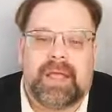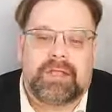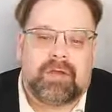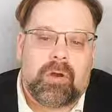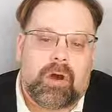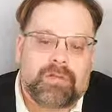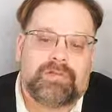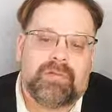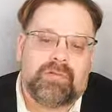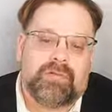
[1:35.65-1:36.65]
and
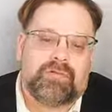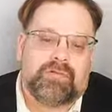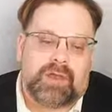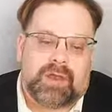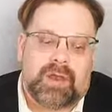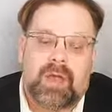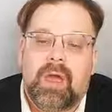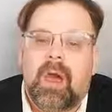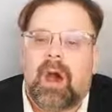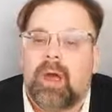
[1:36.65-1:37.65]
costly retreat
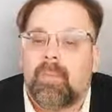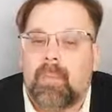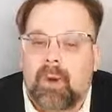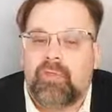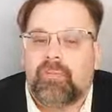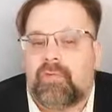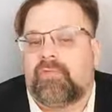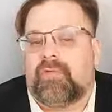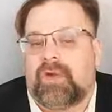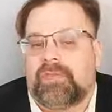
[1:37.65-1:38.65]
on multiple
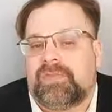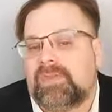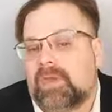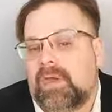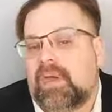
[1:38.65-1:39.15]
fronts,